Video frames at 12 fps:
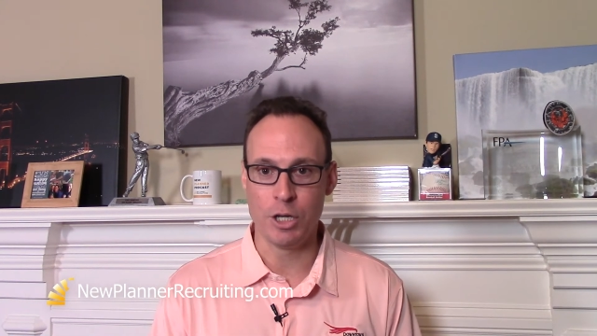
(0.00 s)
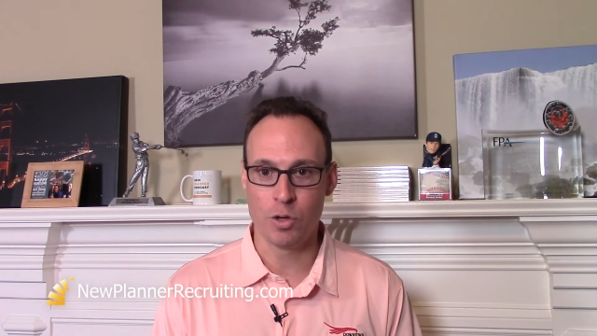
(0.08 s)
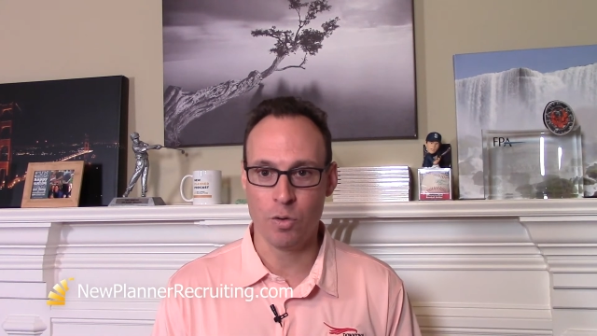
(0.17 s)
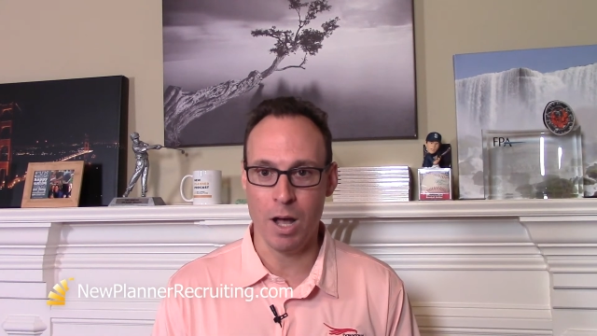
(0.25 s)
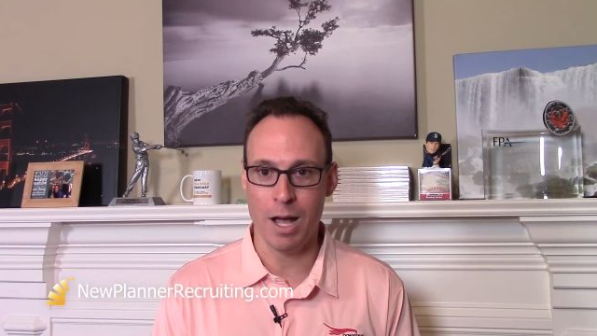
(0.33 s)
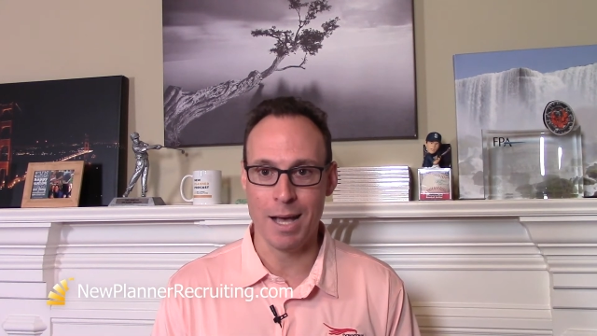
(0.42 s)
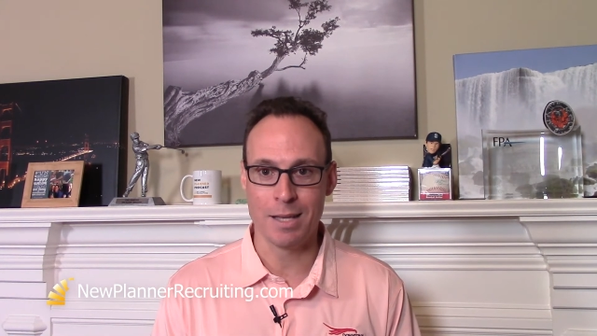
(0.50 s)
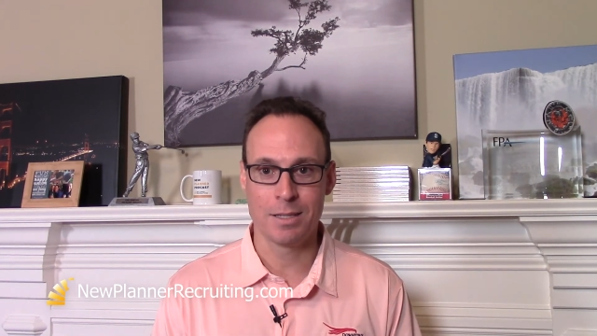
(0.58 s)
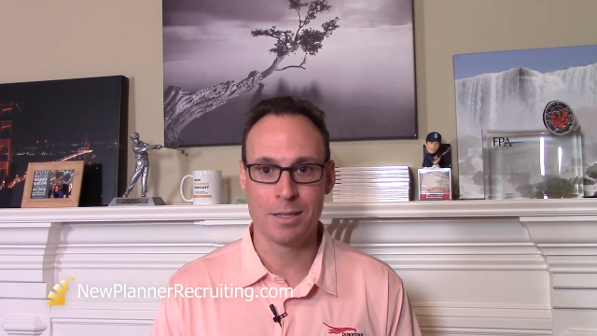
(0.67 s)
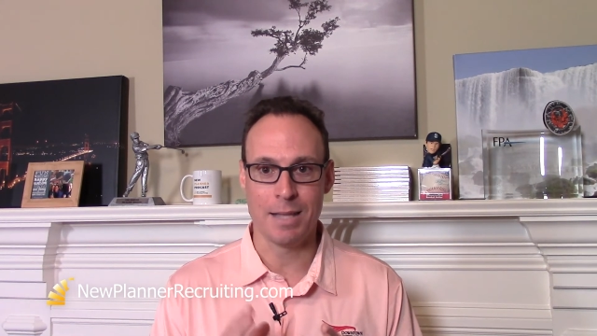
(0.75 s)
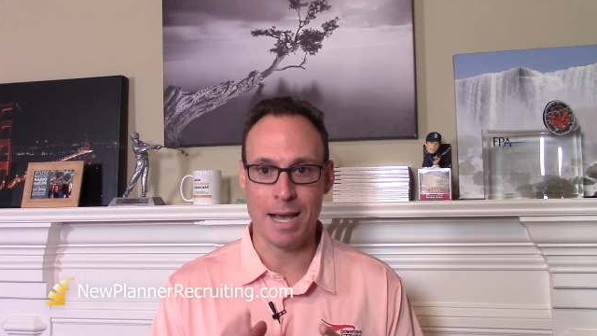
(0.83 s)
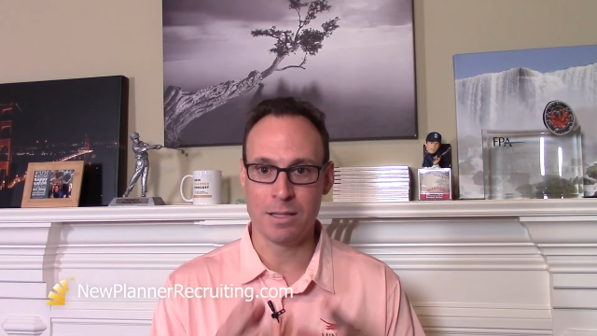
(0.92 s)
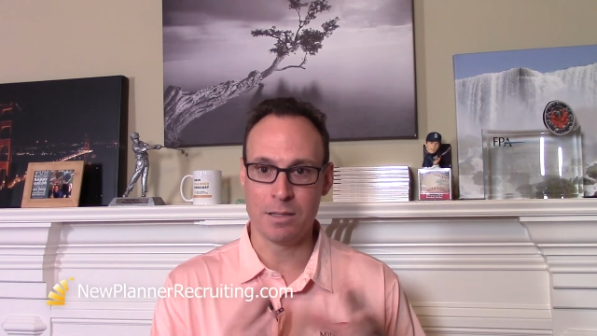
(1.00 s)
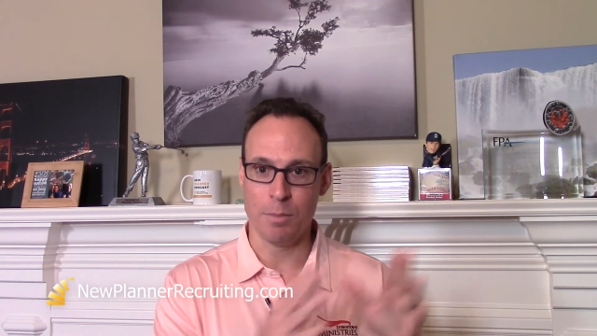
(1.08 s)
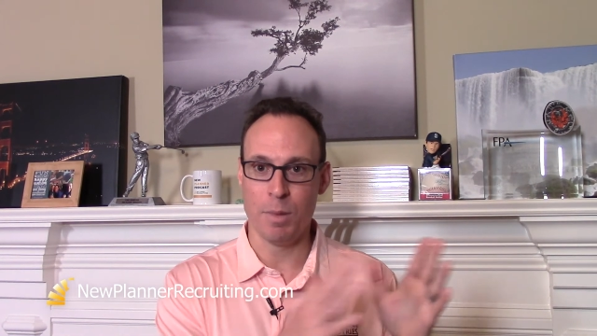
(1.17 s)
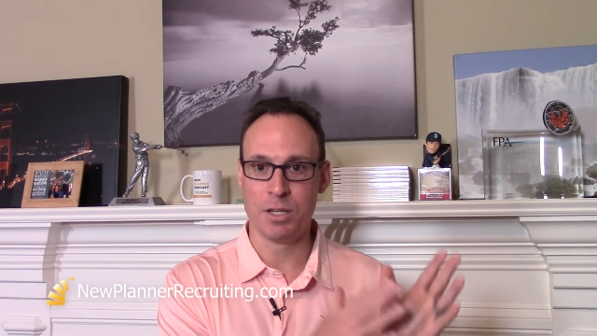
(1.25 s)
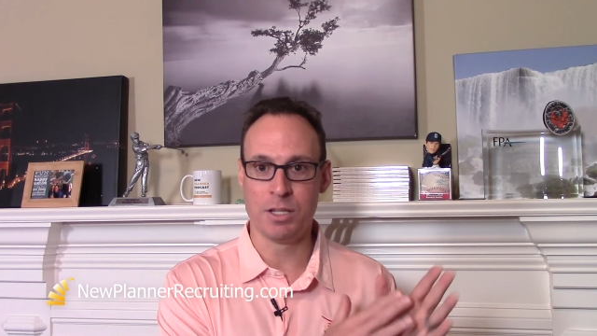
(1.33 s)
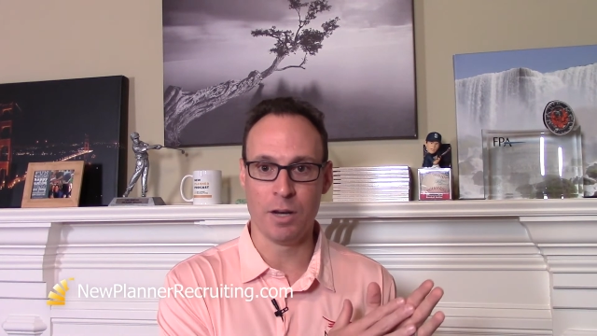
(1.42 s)
trusts, that's a
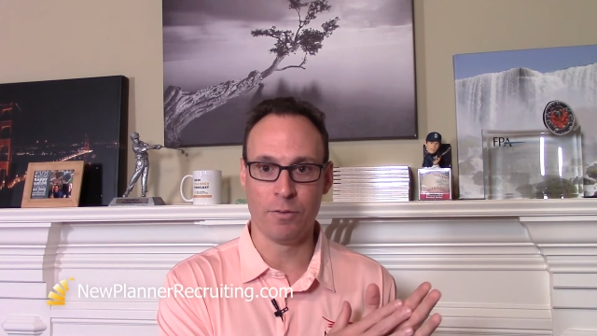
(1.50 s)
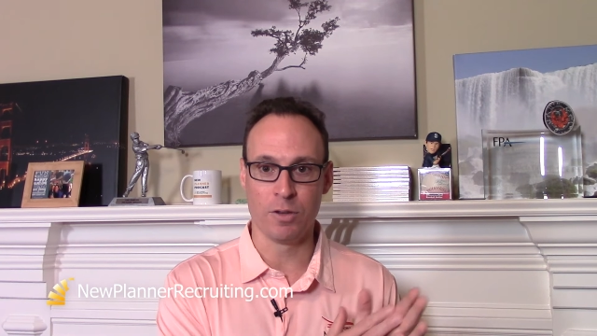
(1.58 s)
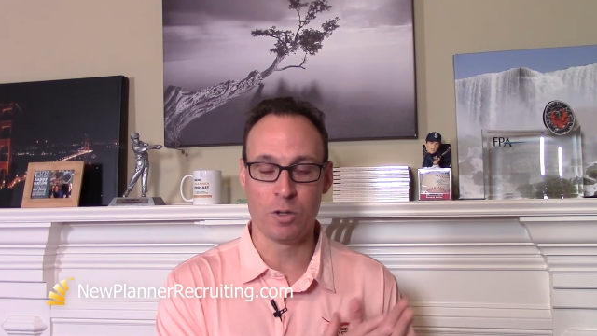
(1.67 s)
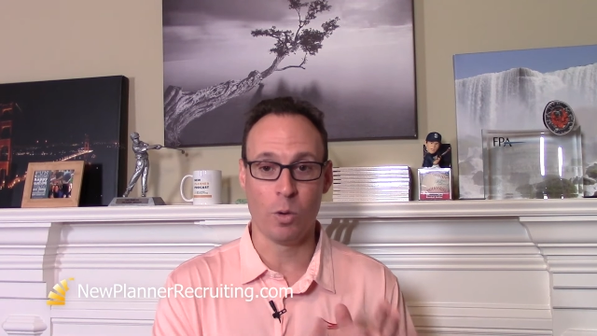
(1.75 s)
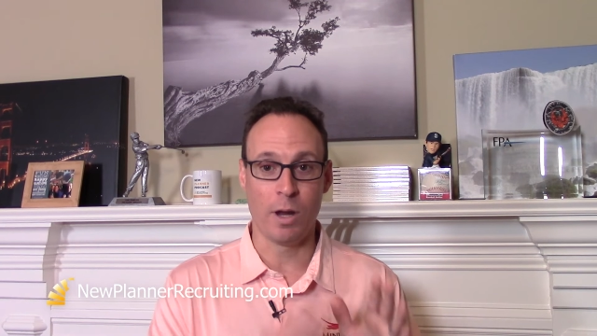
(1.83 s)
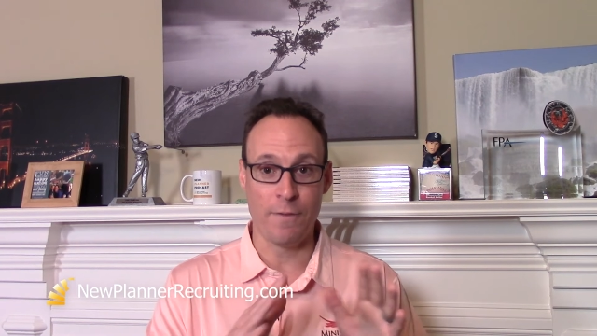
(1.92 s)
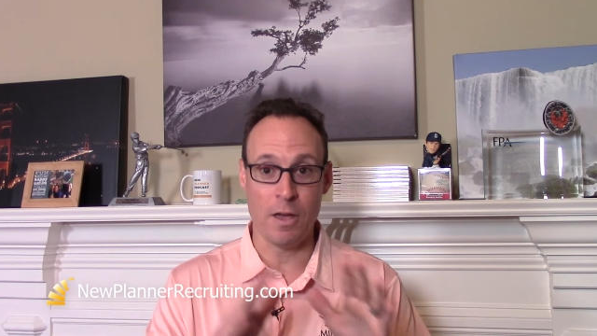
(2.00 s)
much different story.